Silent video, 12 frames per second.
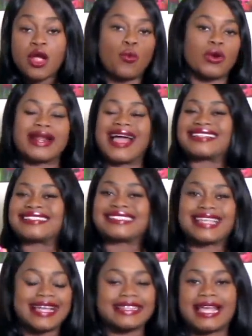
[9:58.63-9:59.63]
we're not
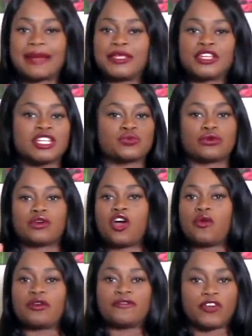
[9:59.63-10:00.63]
saying that because we're
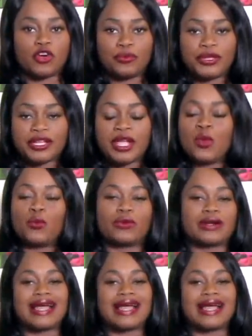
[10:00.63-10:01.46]
homophobic. We're